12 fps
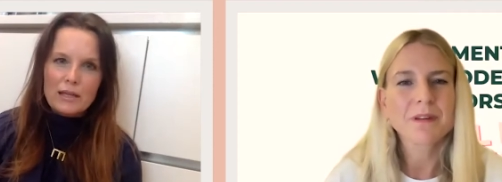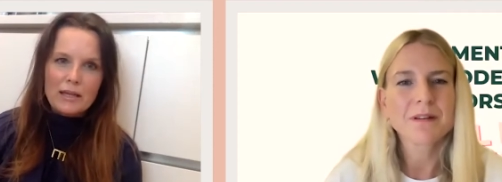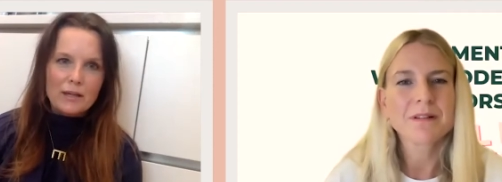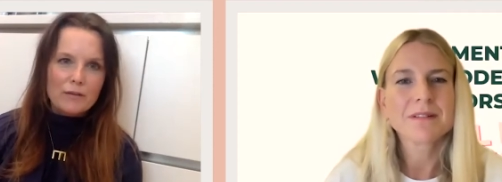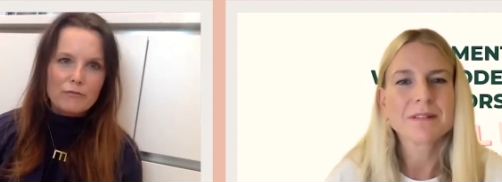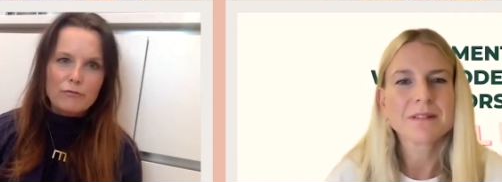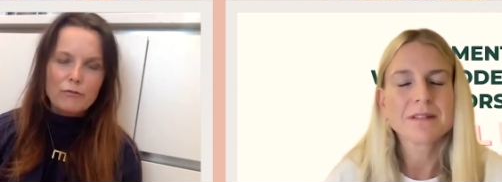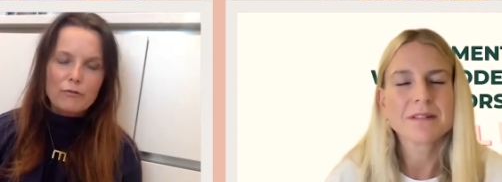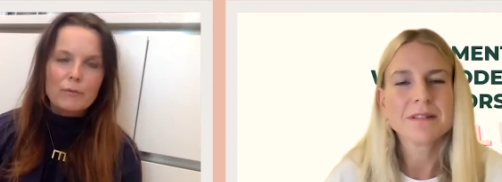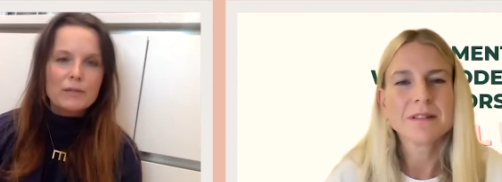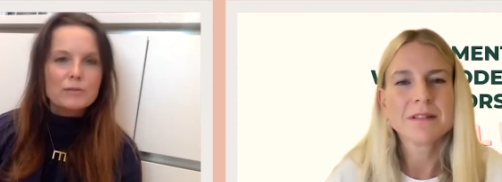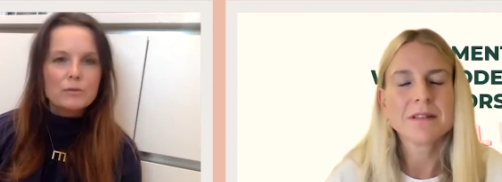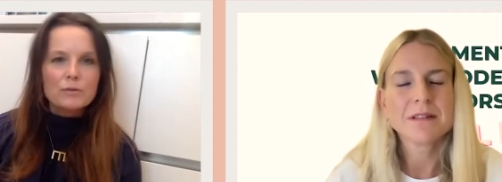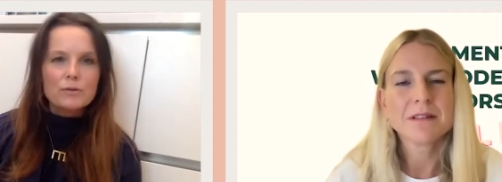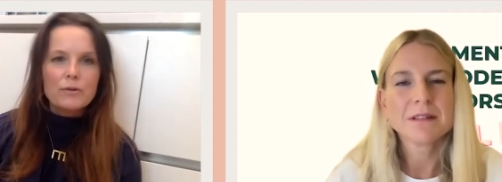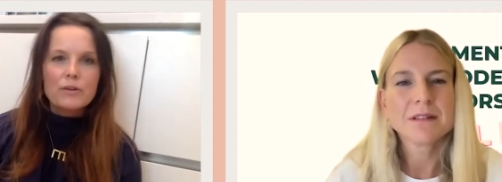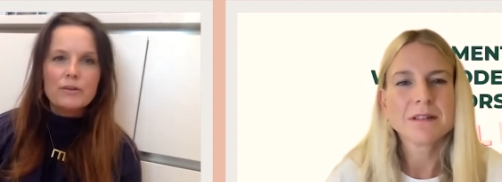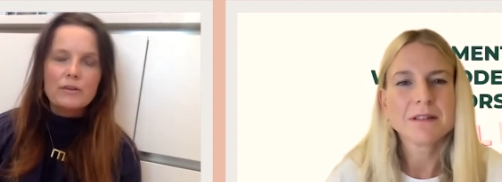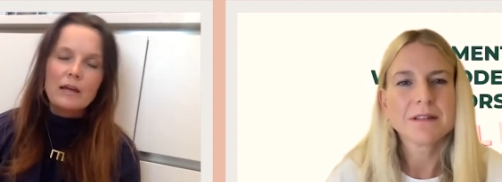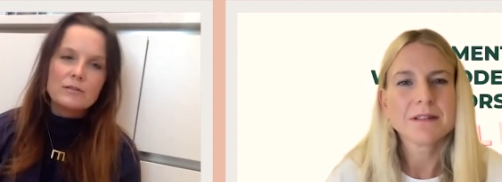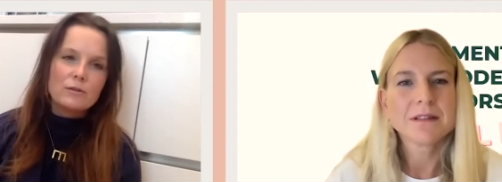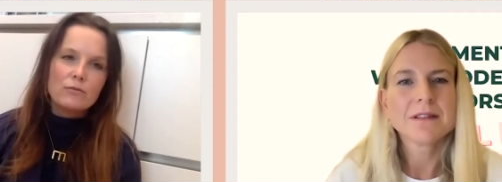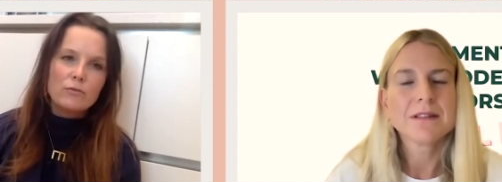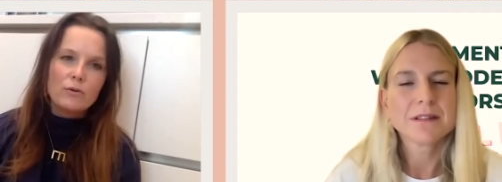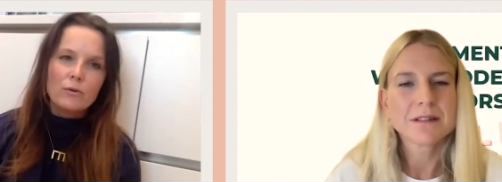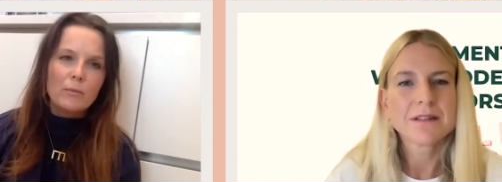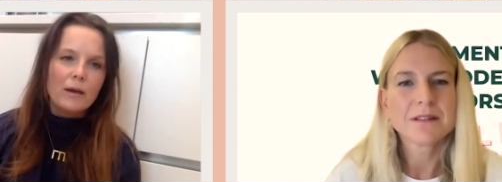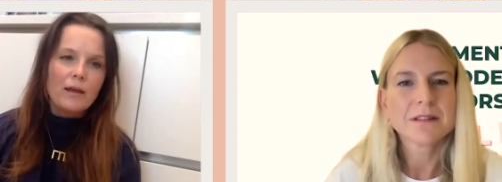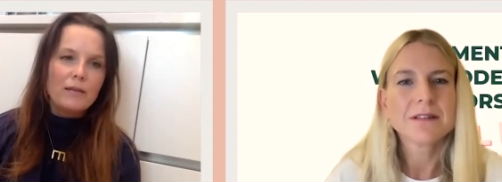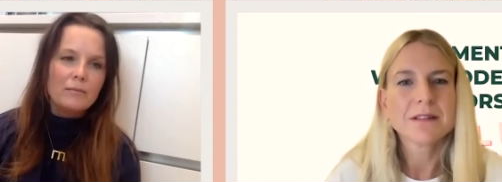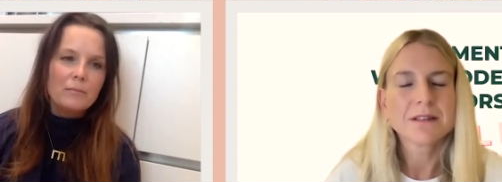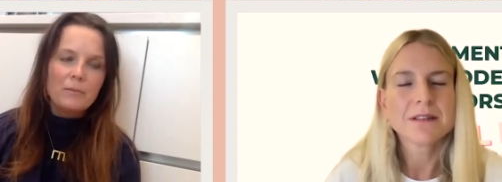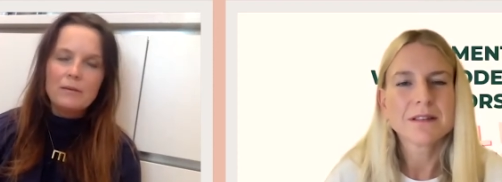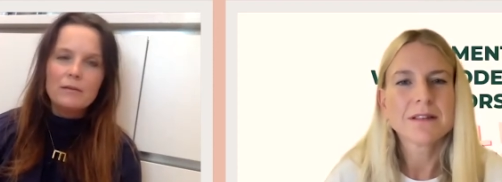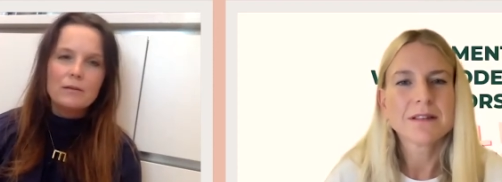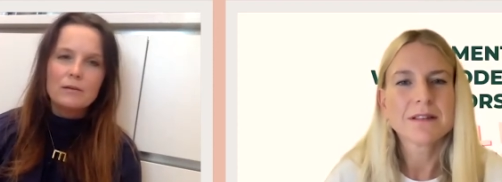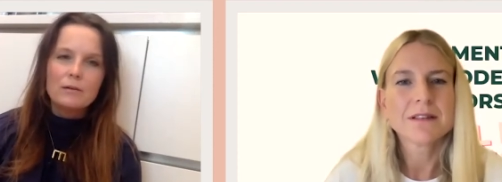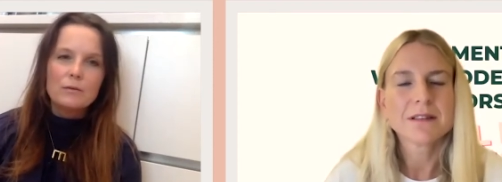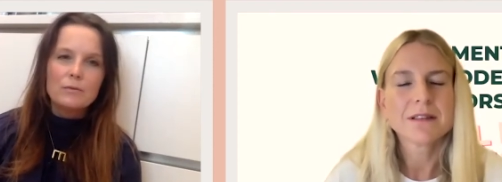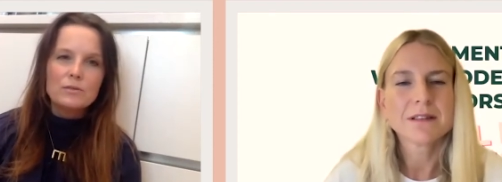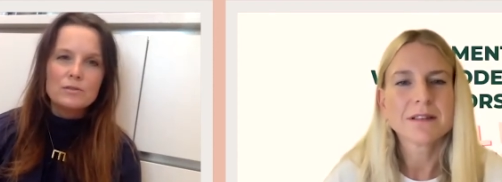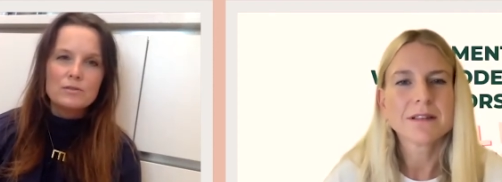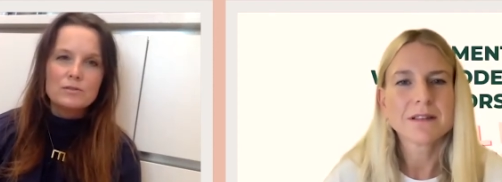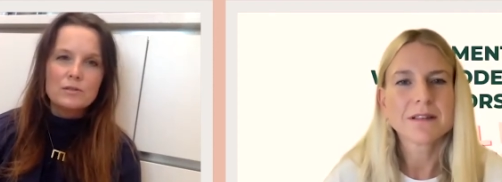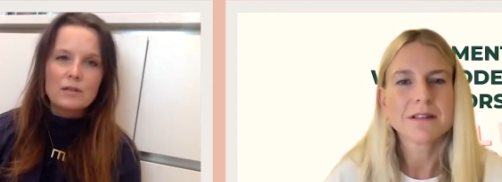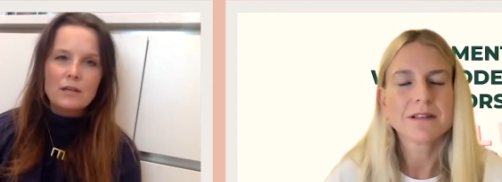Speaker 1: Like for my daughter, it's natural for my husband. You know, we just